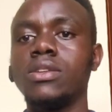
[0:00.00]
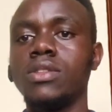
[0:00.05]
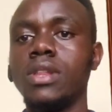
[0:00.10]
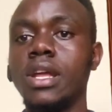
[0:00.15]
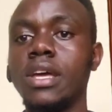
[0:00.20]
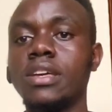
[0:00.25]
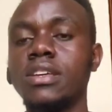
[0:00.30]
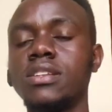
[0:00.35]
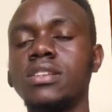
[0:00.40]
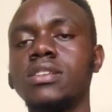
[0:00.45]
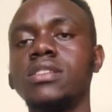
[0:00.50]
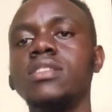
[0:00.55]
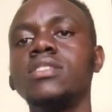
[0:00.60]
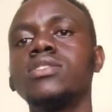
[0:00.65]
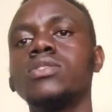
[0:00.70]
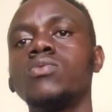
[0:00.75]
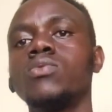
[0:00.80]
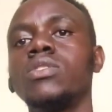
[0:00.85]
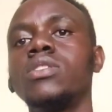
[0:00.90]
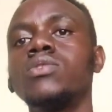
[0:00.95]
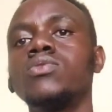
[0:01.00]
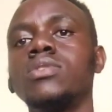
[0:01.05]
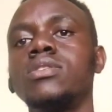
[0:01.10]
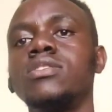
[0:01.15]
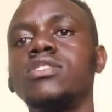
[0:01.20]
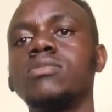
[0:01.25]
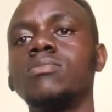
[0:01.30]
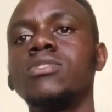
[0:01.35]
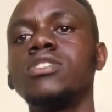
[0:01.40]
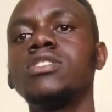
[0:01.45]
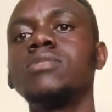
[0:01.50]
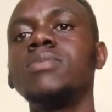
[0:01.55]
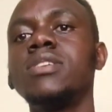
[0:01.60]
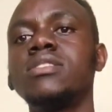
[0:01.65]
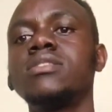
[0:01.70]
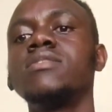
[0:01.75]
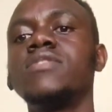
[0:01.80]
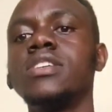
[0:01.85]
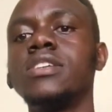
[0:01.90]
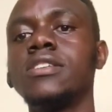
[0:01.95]
like this one is more
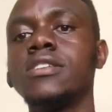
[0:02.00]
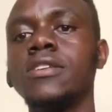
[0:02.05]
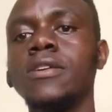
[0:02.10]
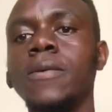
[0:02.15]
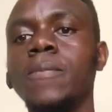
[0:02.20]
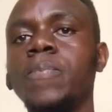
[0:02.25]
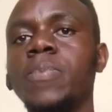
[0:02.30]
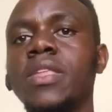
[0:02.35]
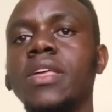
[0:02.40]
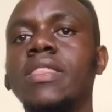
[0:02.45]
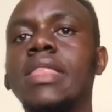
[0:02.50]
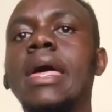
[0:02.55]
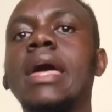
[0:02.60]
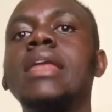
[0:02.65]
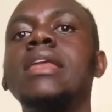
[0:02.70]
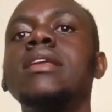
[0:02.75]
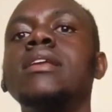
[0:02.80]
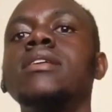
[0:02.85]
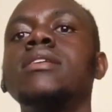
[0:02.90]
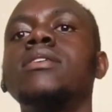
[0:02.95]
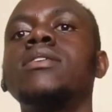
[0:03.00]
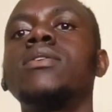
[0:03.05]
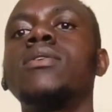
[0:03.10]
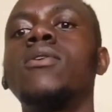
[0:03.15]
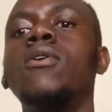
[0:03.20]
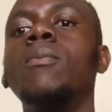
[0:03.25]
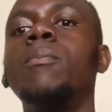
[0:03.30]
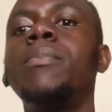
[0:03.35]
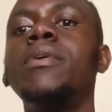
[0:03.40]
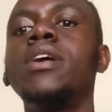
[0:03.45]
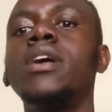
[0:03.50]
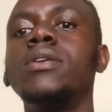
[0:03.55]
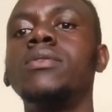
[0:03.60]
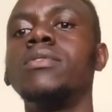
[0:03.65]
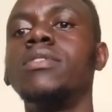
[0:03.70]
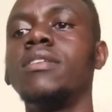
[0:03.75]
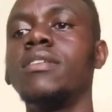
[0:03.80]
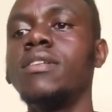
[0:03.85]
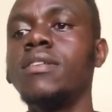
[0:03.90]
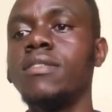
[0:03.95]
specific than compared to
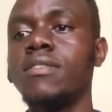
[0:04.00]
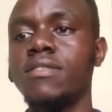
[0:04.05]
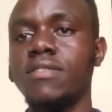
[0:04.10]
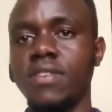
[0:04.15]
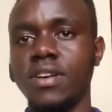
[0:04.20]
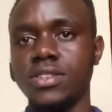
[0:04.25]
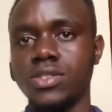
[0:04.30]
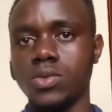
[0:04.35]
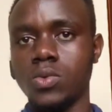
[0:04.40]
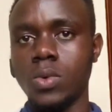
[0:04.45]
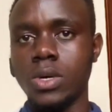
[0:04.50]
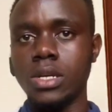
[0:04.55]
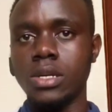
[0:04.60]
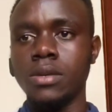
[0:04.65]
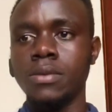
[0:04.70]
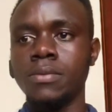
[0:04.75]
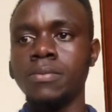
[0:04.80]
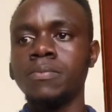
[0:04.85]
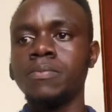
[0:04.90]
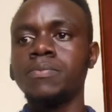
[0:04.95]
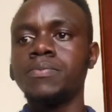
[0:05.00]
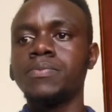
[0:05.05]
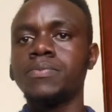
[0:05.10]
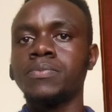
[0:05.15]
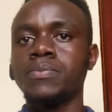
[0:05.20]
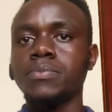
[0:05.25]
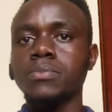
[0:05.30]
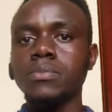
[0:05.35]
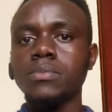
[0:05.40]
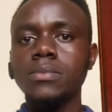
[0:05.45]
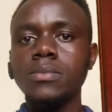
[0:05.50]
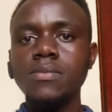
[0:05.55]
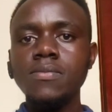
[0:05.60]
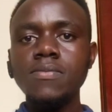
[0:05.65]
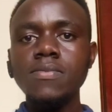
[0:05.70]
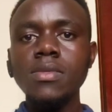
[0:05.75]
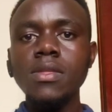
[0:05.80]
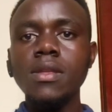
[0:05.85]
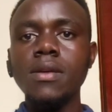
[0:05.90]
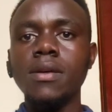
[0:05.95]
the first one.
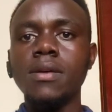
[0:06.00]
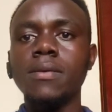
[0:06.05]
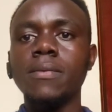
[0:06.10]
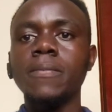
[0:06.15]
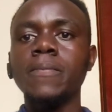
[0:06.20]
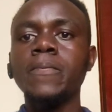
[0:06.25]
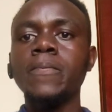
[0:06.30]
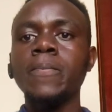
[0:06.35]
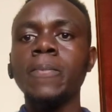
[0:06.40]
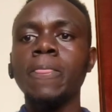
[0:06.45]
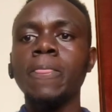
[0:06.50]
um,